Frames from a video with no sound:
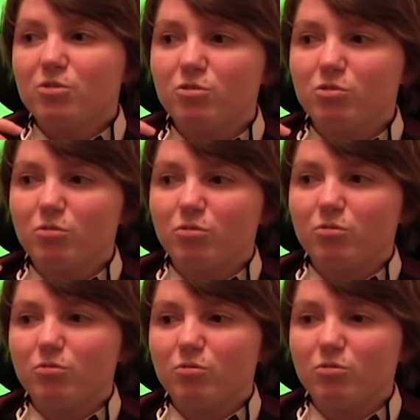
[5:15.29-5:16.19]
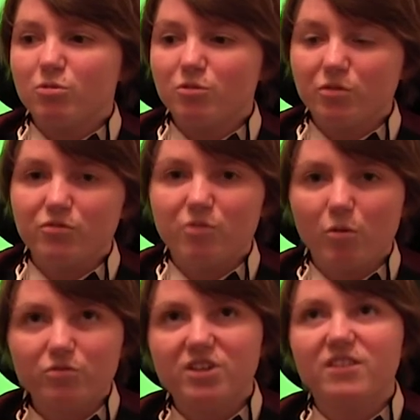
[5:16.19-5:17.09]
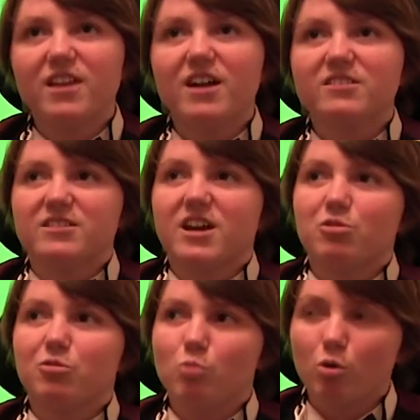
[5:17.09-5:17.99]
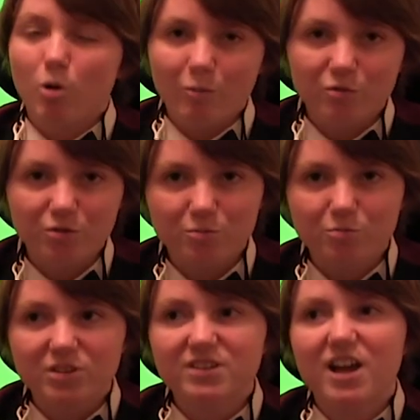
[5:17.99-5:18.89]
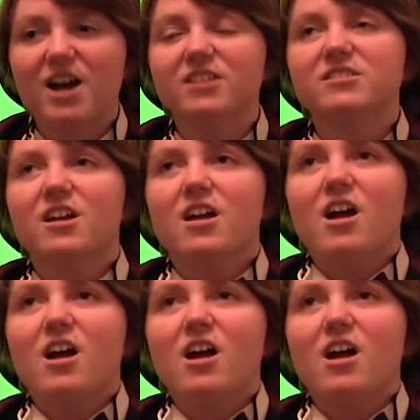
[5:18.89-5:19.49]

you you've evolved in that and how you're more confident with that